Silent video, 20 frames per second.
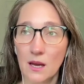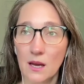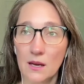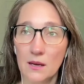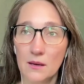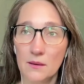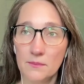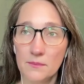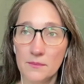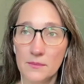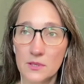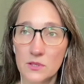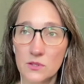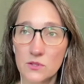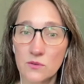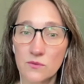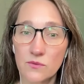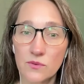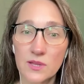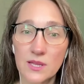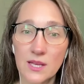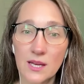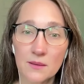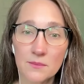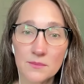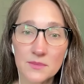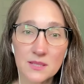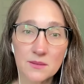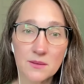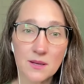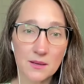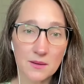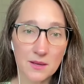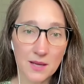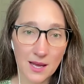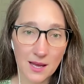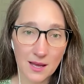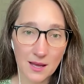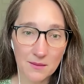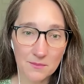Um, so for them to
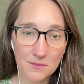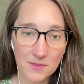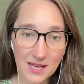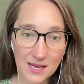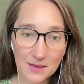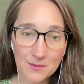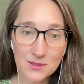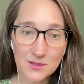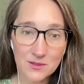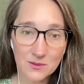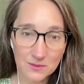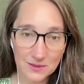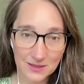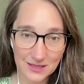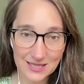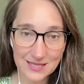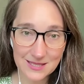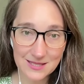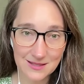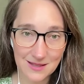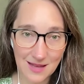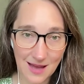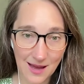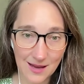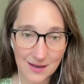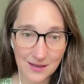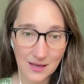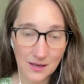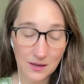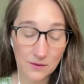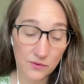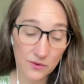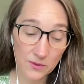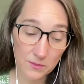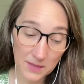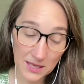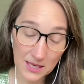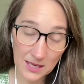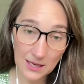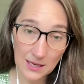be able to release that, and for
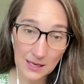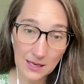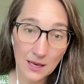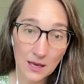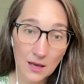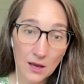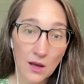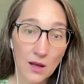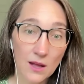me,